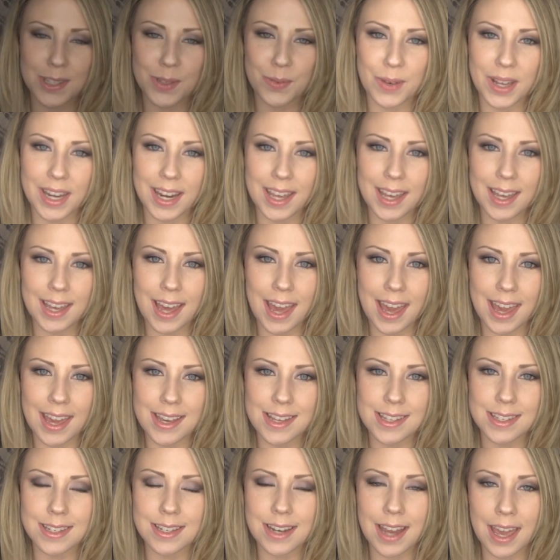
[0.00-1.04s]
it's Whitney,
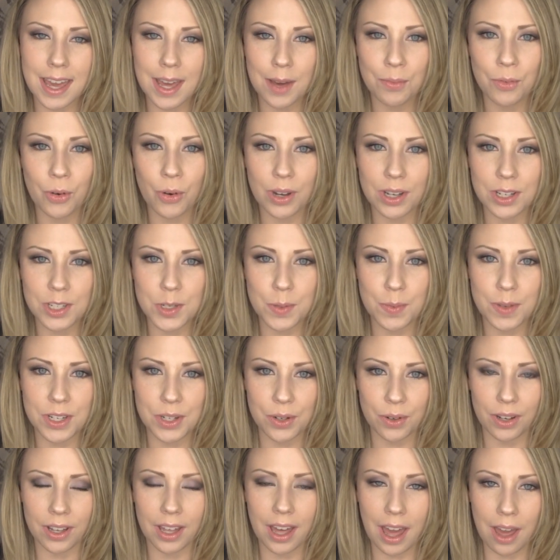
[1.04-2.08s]
and today I'm going to be
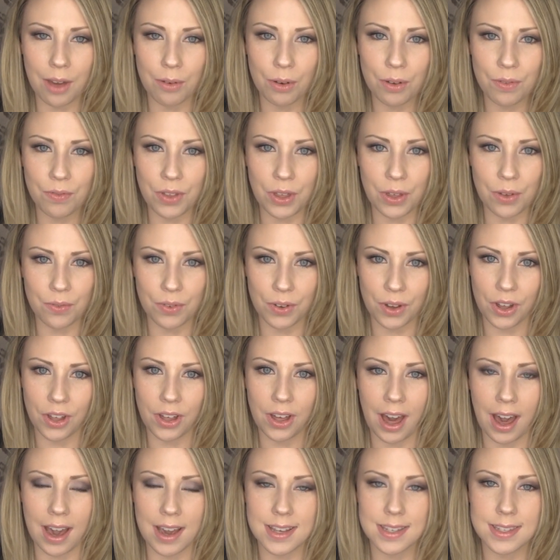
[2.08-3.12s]
doing a review for
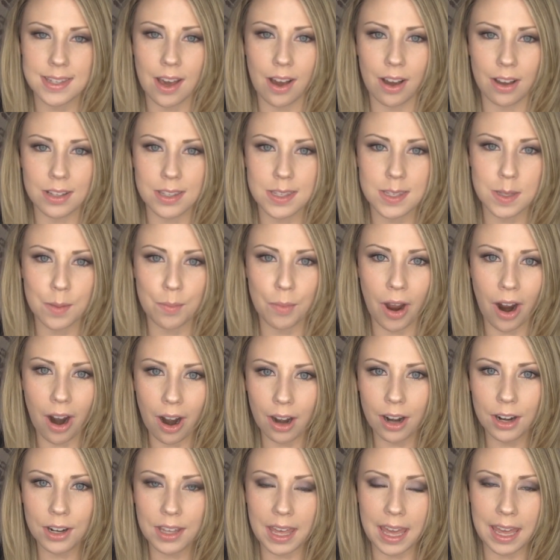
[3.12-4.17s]
you guys on some
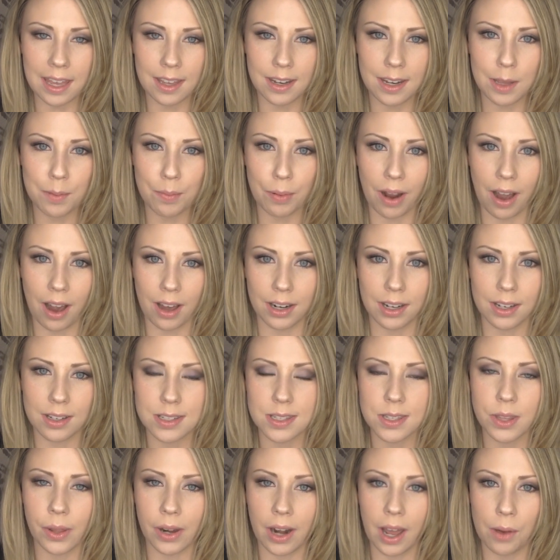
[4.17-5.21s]
Hard Candy
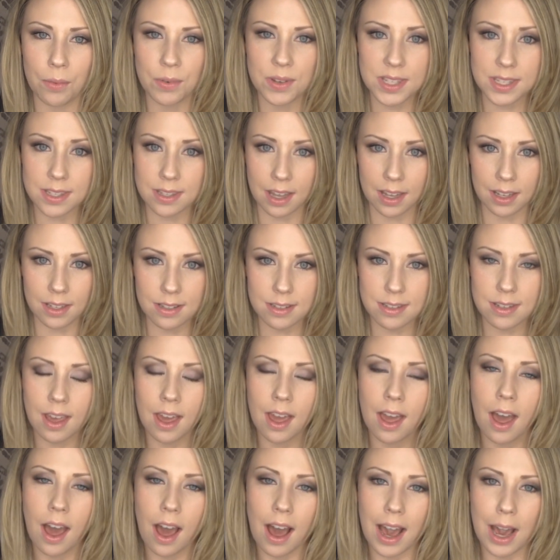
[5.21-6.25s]
products that I was sent.
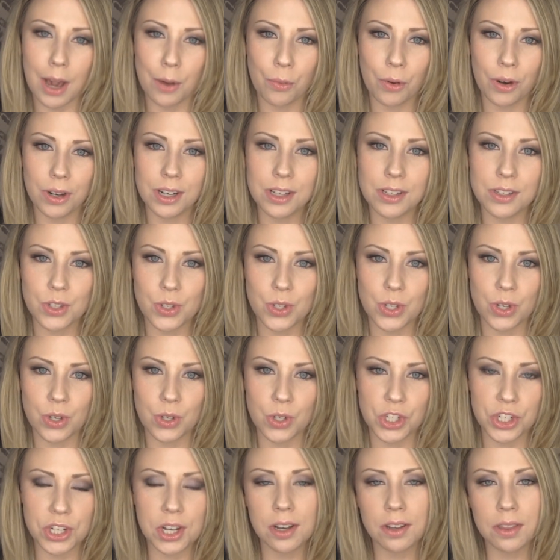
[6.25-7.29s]
I wanted
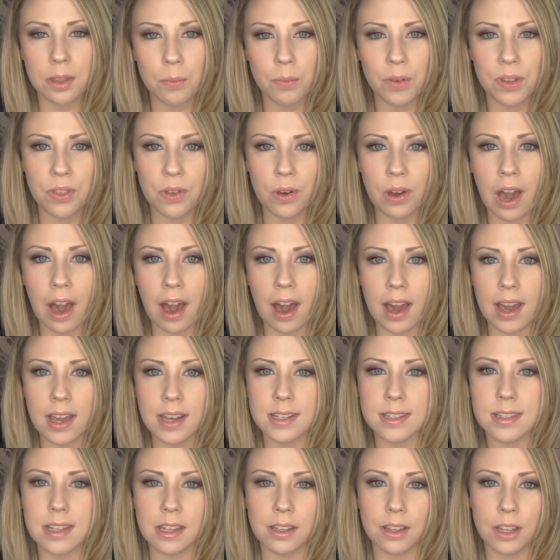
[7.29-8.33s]
to share them with you
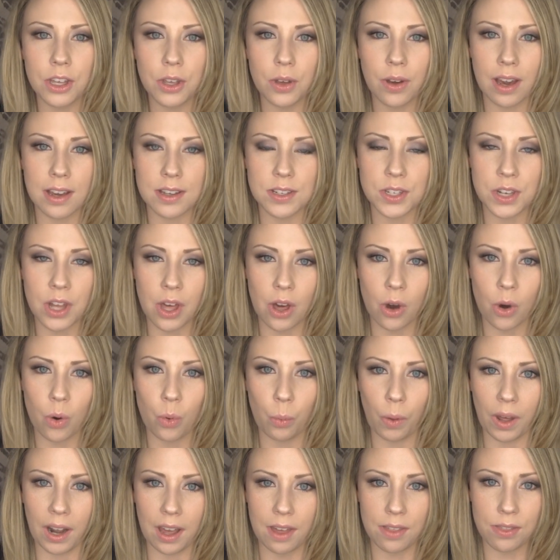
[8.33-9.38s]
guys and let you guys know
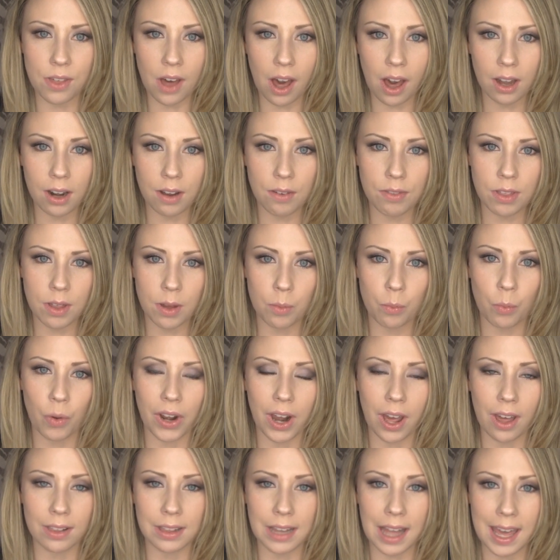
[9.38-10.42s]
what I thought of them,
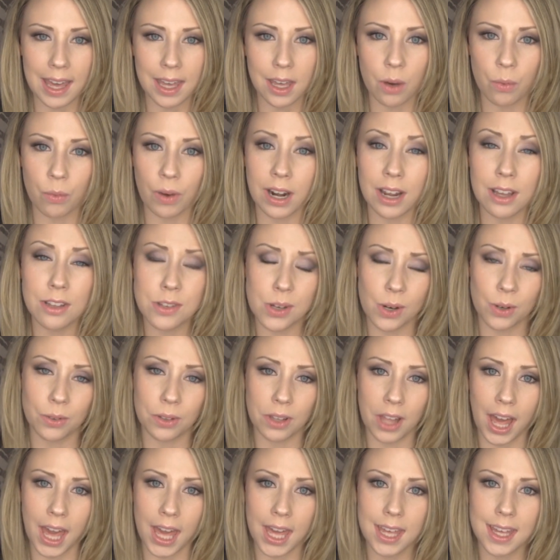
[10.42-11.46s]
what I like and what I
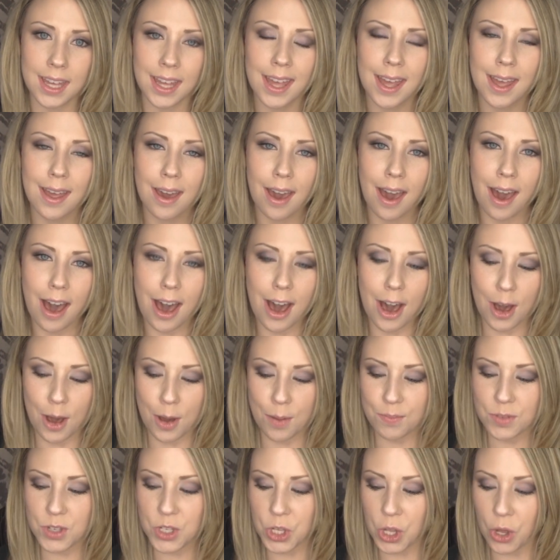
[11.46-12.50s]
don't like.
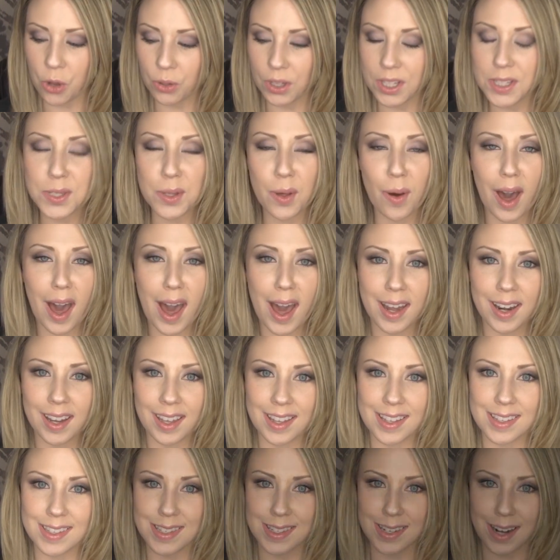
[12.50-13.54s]
So let's go ahead
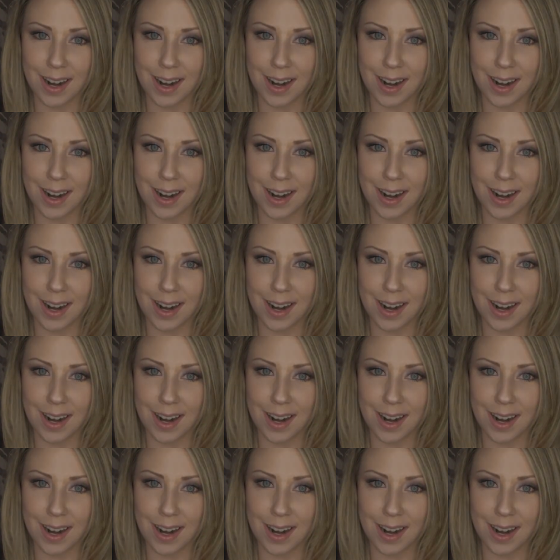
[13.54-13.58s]
and get